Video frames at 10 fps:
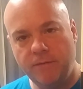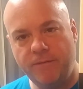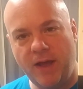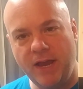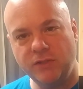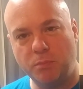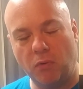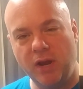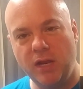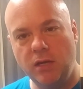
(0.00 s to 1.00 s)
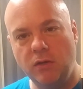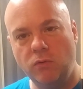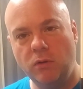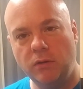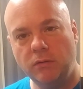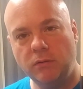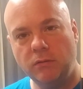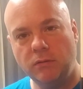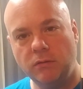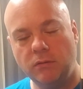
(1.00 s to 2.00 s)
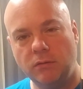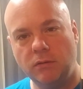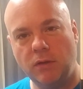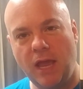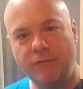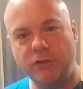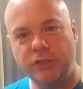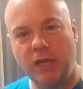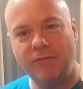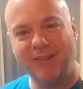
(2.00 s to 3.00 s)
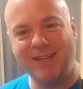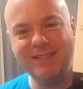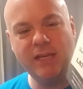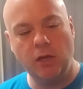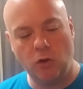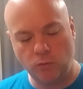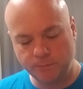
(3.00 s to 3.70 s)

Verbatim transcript: Fine's brand new aftershave Latigo.